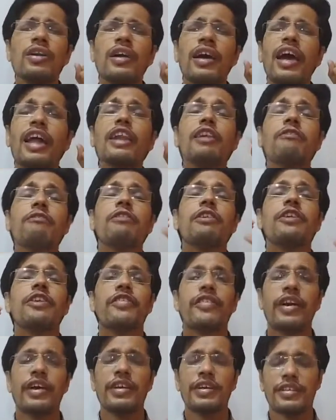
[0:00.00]
elephant
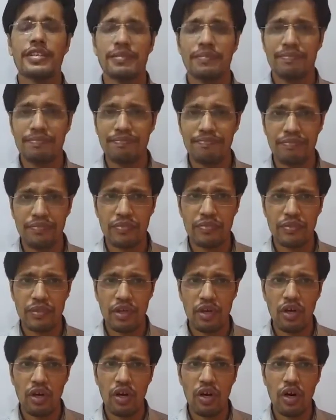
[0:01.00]
ride.
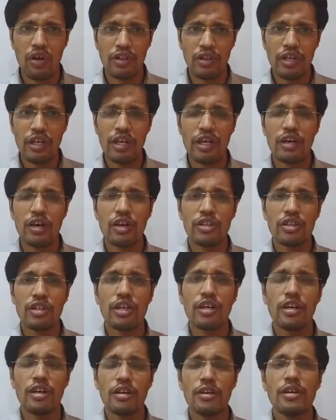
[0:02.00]
On
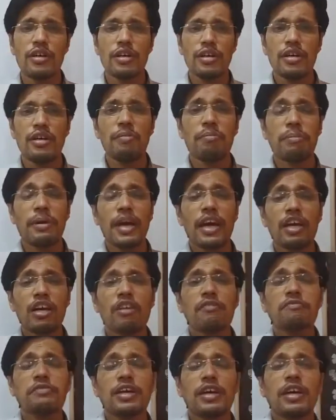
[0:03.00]
the back
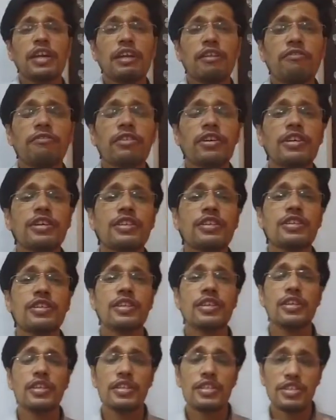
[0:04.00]
of the elephant,
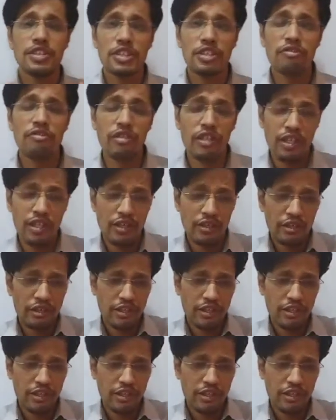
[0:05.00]
she will